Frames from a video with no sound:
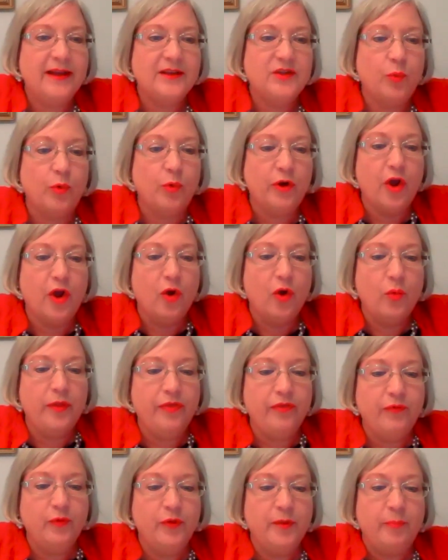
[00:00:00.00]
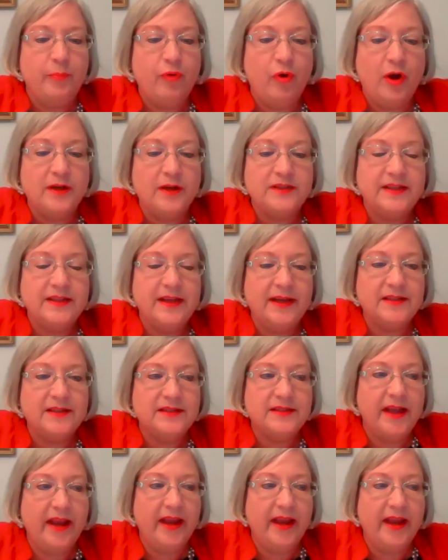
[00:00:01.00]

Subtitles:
as we're going through the process,